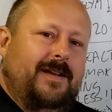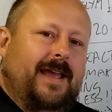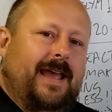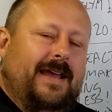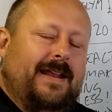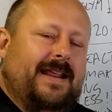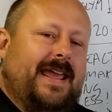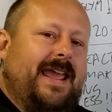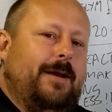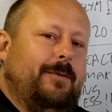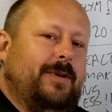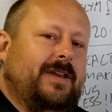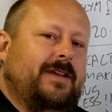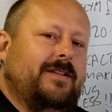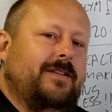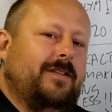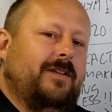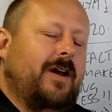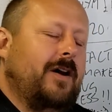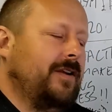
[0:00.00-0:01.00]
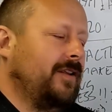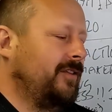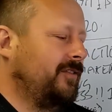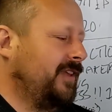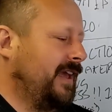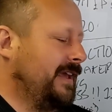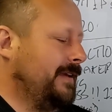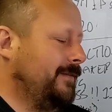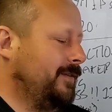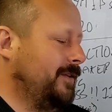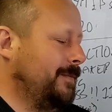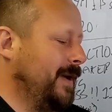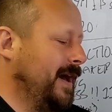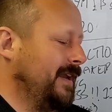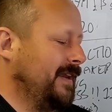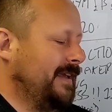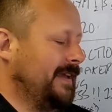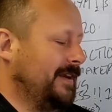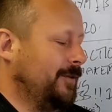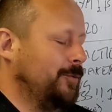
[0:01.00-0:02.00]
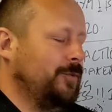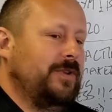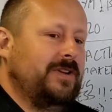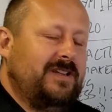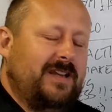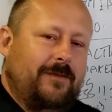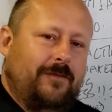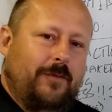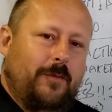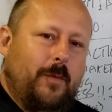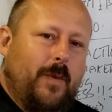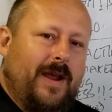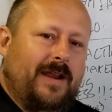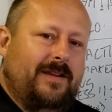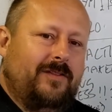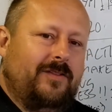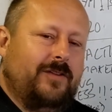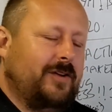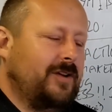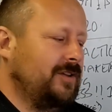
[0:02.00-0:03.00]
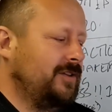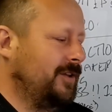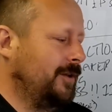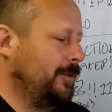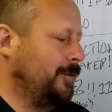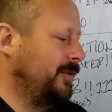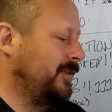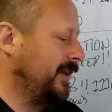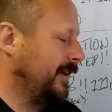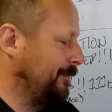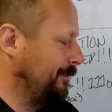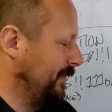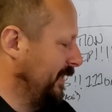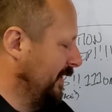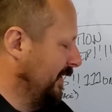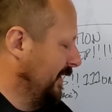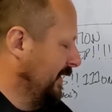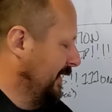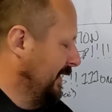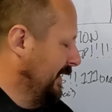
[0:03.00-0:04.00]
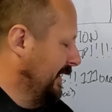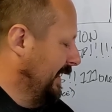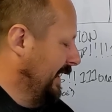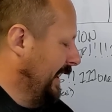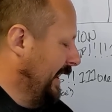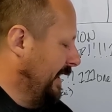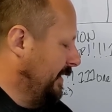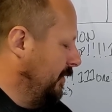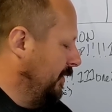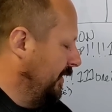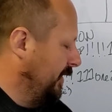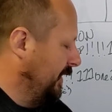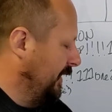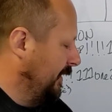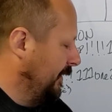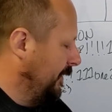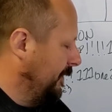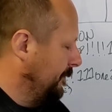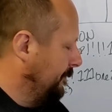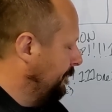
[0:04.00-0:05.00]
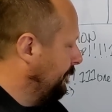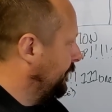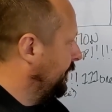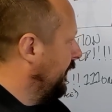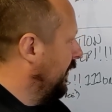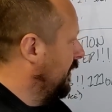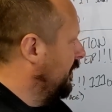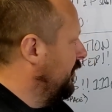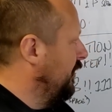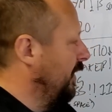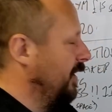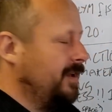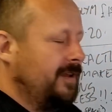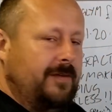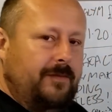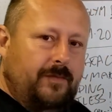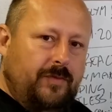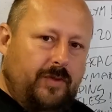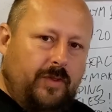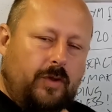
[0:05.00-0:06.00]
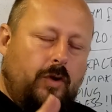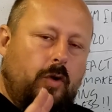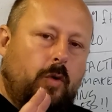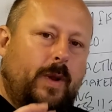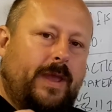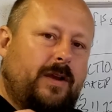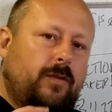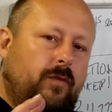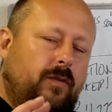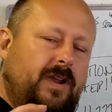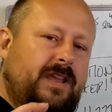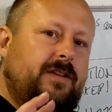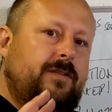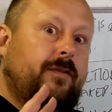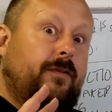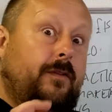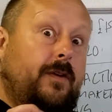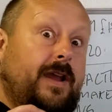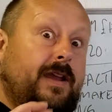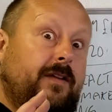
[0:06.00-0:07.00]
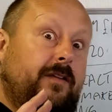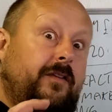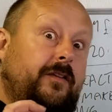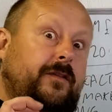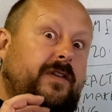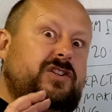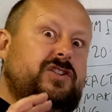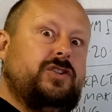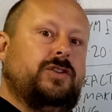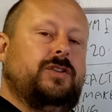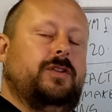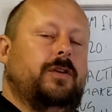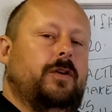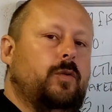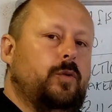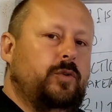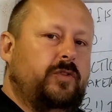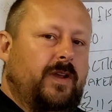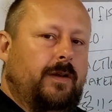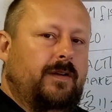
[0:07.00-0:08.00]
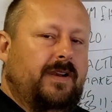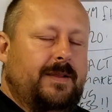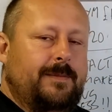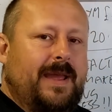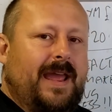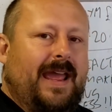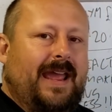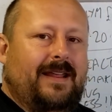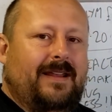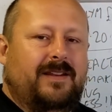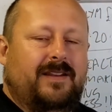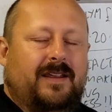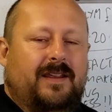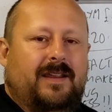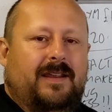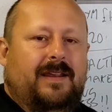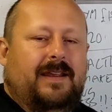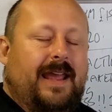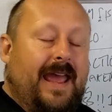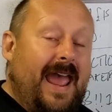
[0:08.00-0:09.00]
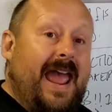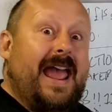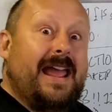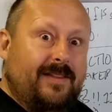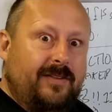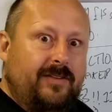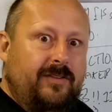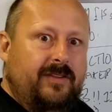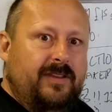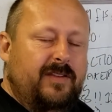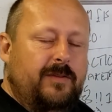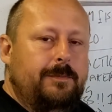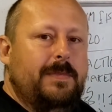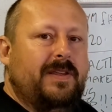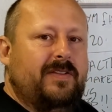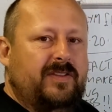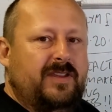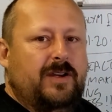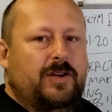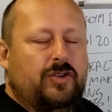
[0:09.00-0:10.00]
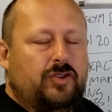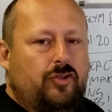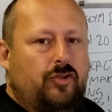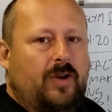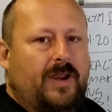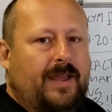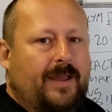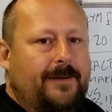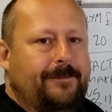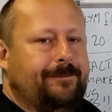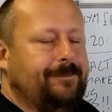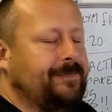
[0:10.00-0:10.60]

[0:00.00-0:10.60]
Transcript: and how it can kind of save you money and all the different ways you can use it. And I think the QuikRefresh vision that Autoglym is missing a trick,